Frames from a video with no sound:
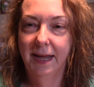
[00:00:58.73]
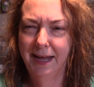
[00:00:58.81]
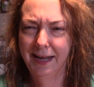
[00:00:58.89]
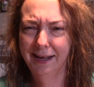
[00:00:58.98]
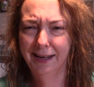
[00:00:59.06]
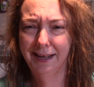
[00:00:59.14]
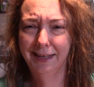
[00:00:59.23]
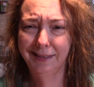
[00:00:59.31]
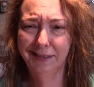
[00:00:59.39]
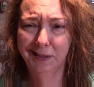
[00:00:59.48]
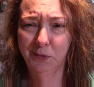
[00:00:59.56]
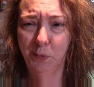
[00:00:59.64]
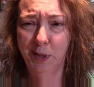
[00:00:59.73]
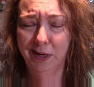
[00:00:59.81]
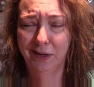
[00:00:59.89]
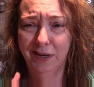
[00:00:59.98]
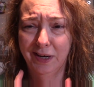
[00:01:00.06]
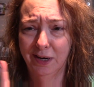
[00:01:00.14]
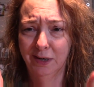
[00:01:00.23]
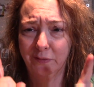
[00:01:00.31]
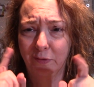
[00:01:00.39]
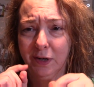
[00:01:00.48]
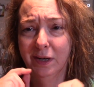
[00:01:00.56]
Hey guys, we are here for